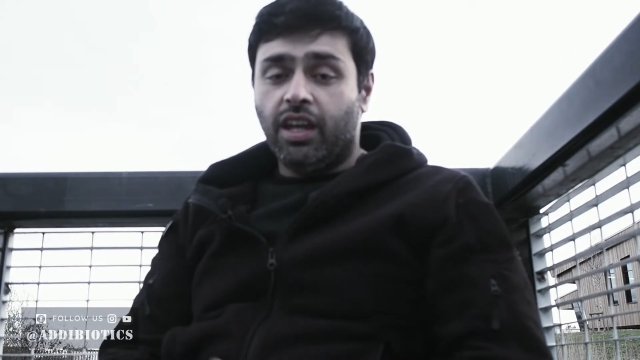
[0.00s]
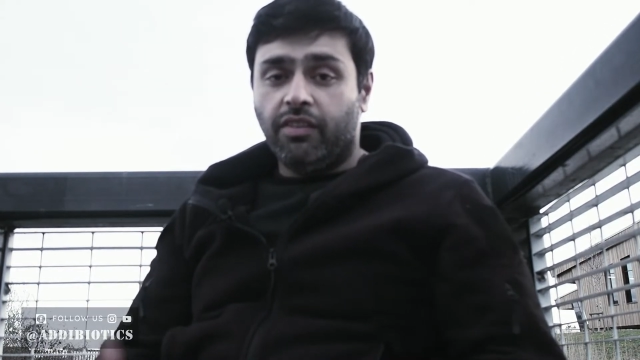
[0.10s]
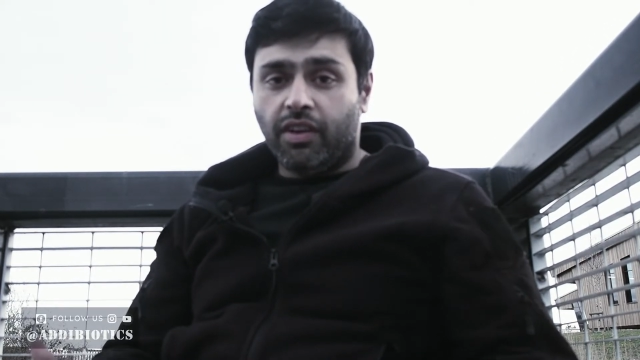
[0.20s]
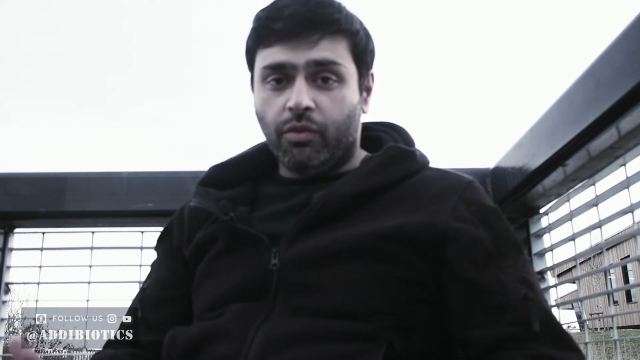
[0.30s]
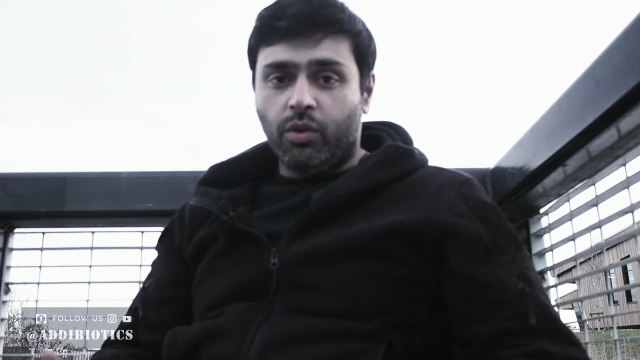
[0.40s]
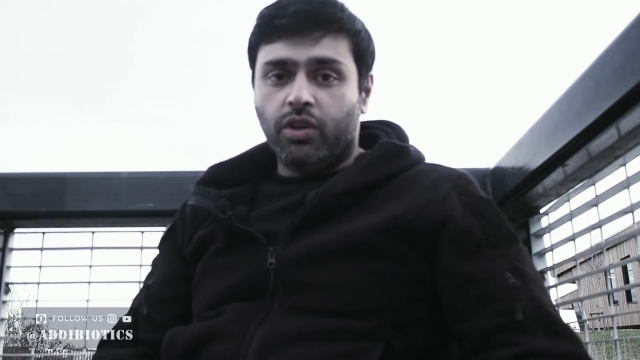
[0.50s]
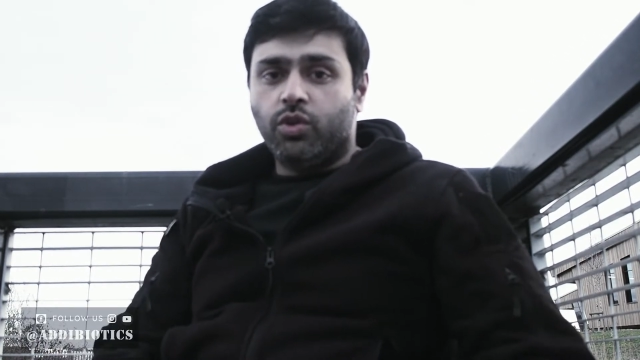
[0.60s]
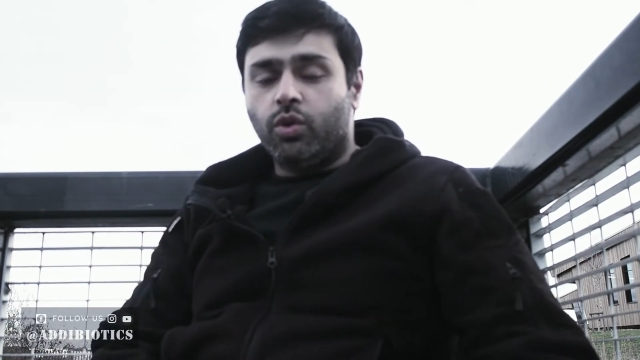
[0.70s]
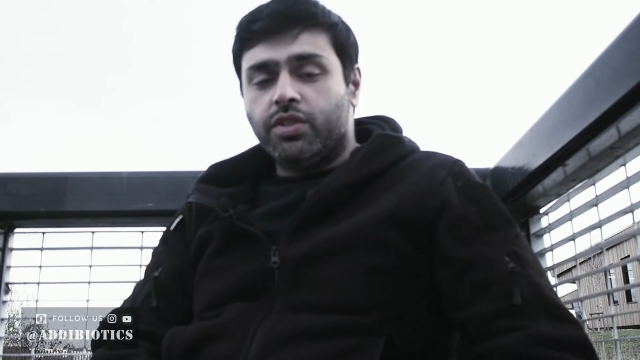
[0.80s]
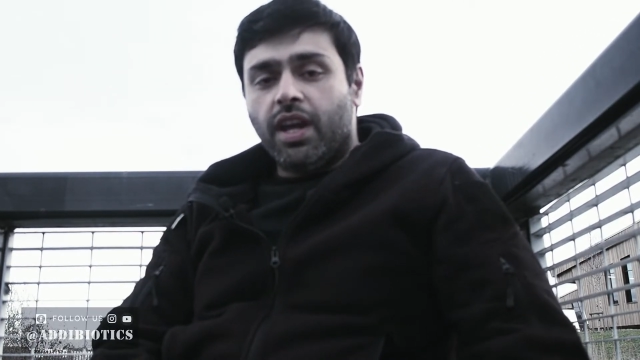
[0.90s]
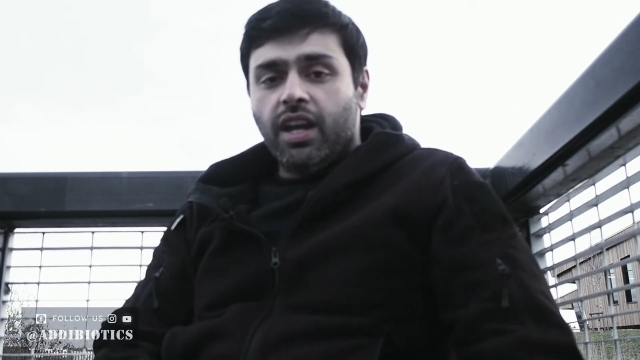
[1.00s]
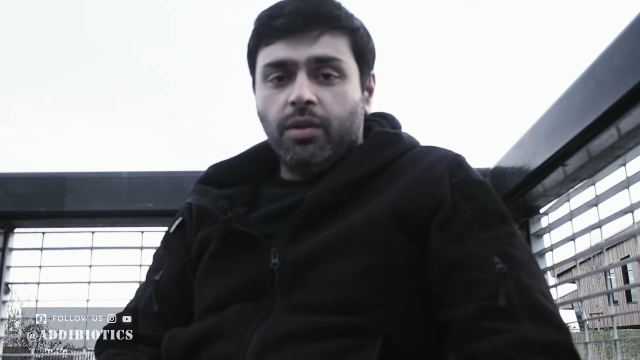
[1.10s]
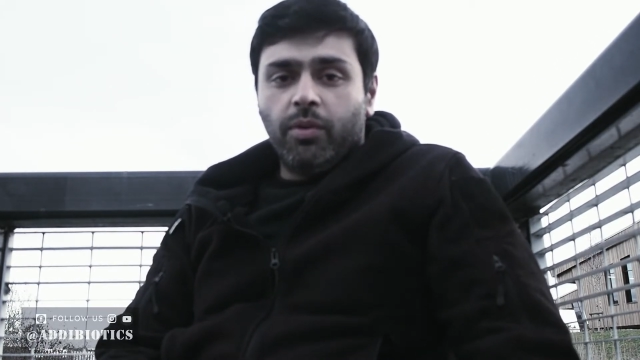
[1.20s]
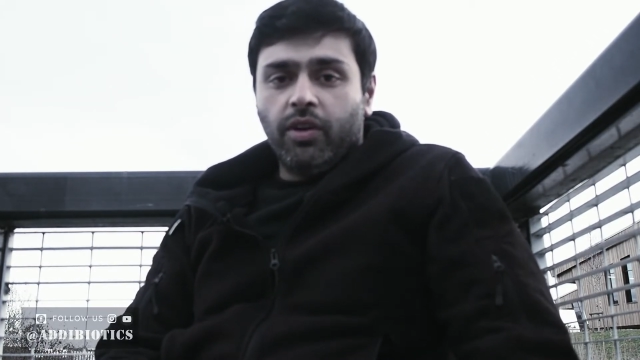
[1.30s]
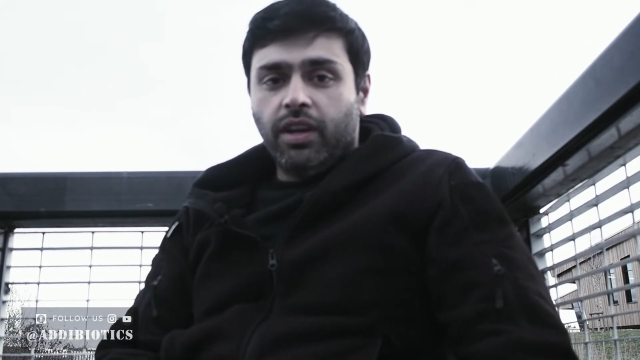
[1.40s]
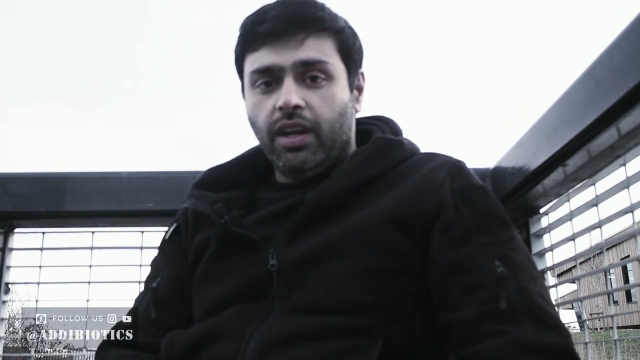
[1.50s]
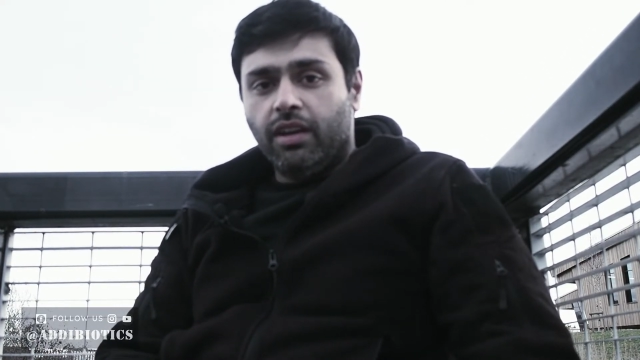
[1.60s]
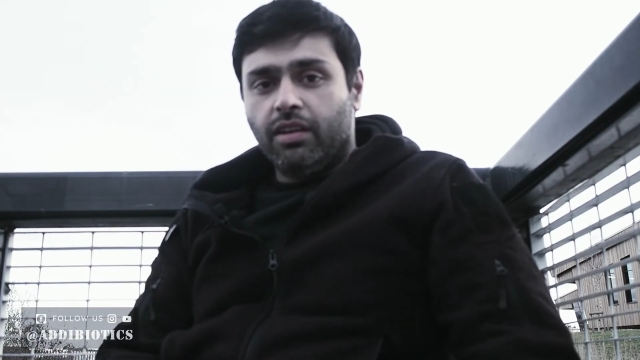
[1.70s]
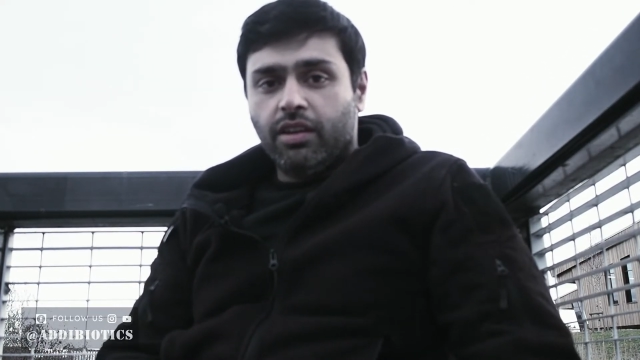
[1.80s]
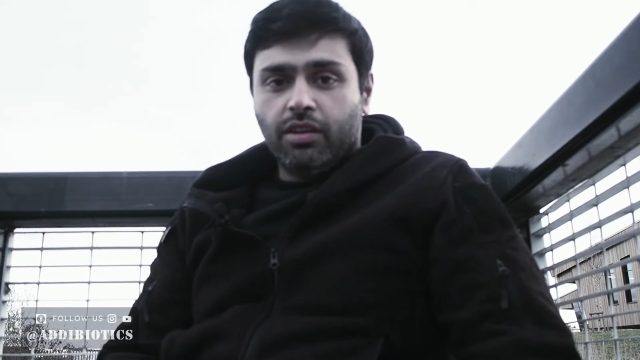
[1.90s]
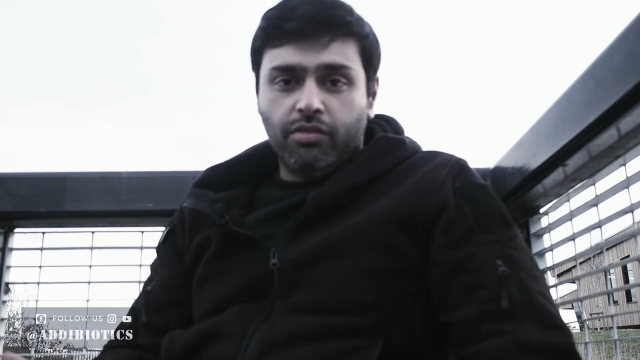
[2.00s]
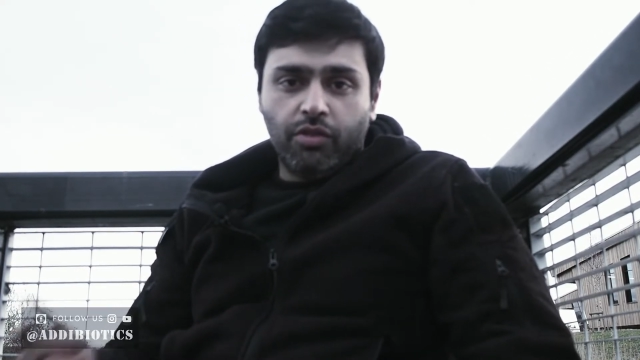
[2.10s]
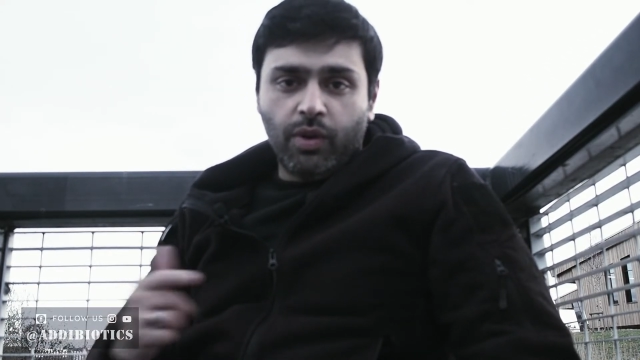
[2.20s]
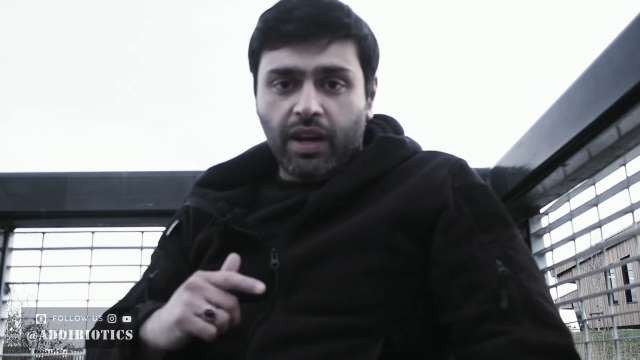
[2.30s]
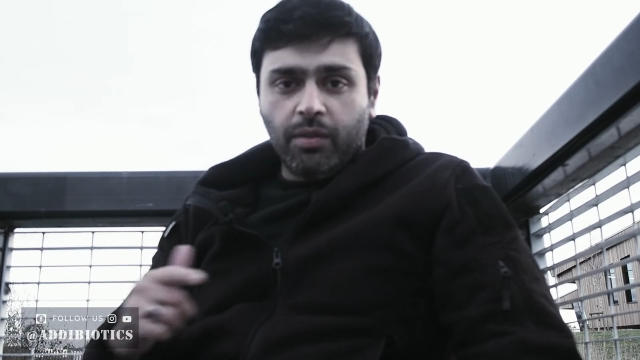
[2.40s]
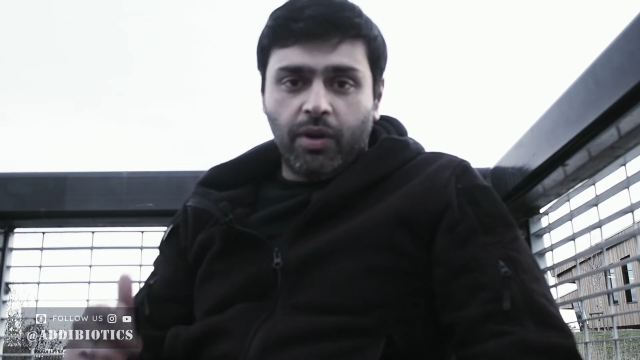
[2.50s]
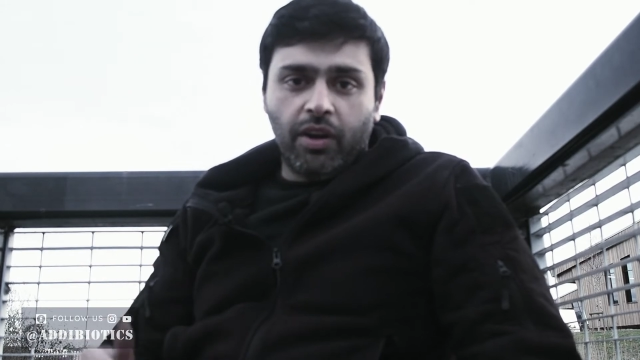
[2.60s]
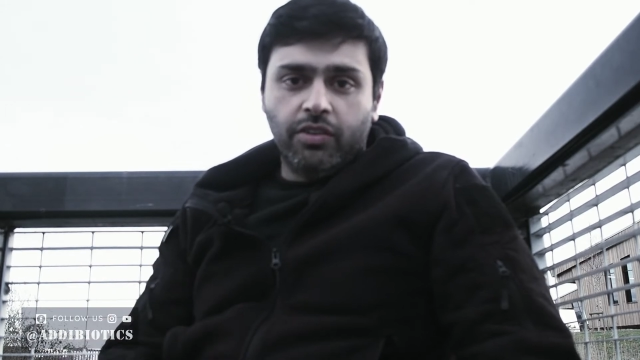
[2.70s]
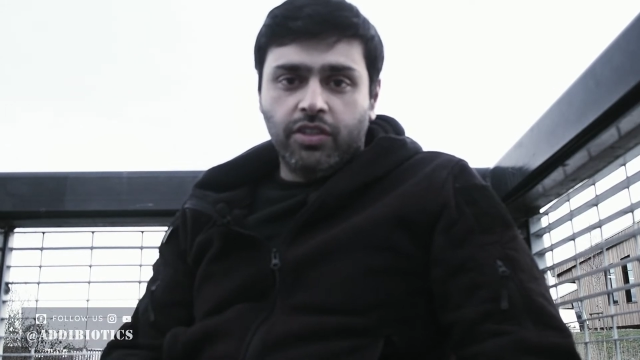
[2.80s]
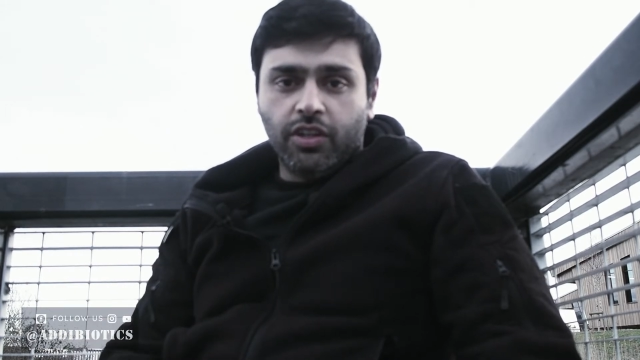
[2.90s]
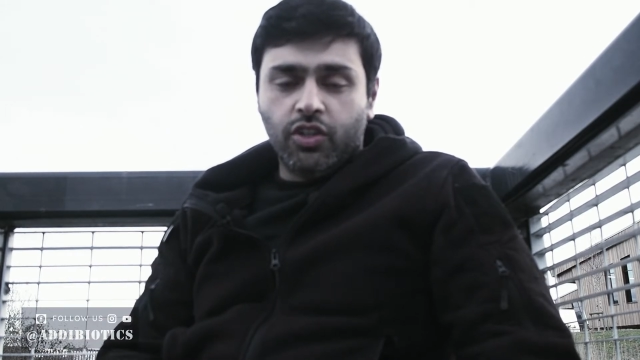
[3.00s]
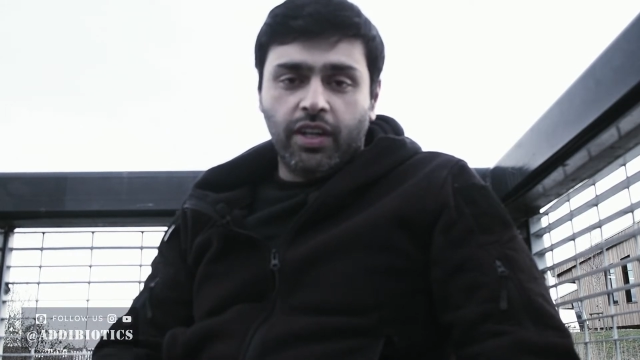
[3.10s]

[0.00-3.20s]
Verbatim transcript: If you ever want to talk to anybody through Addi Biotics,